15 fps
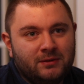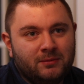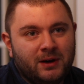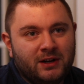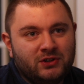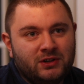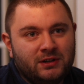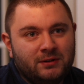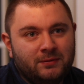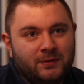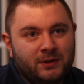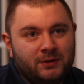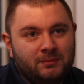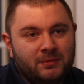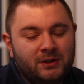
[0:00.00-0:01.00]
watching a
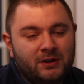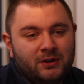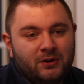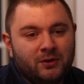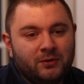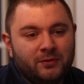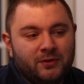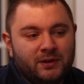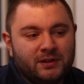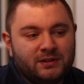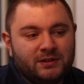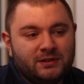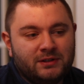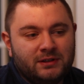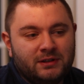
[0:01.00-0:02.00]
film or
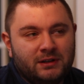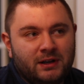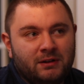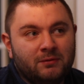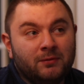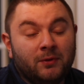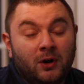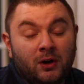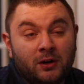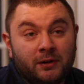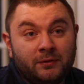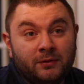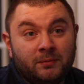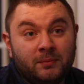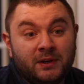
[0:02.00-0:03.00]
this
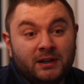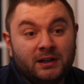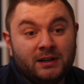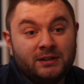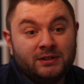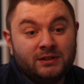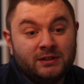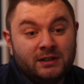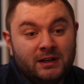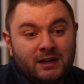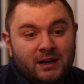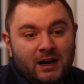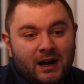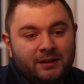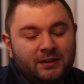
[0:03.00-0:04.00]
involved, because
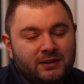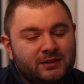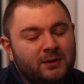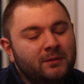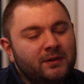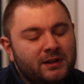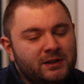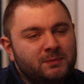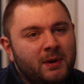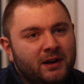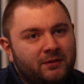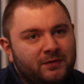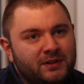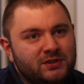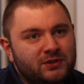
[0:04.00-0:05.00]
I think some of it is
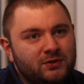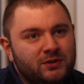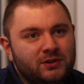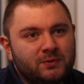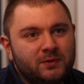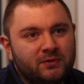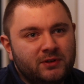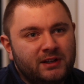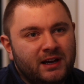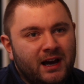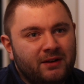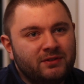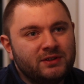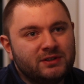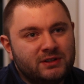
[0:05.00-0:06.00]
benefits too, because we really
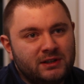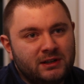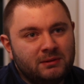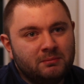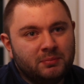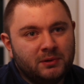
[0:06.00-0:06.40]
haven't seen